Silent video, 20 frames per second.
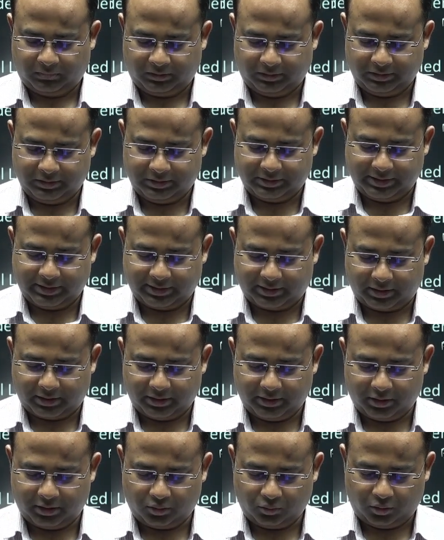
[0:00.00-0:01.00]
Is that
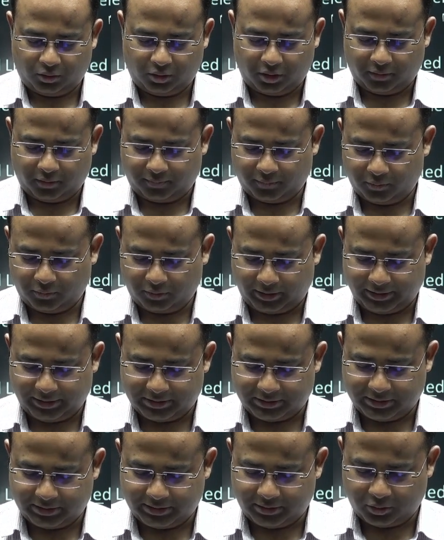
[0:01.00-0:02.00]
clear to all of you
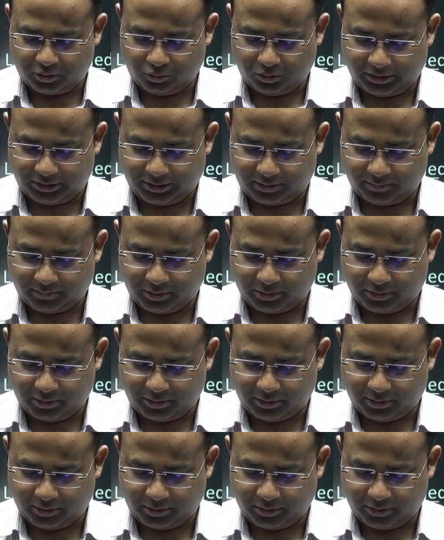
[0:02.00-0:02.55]
guys? Then do let me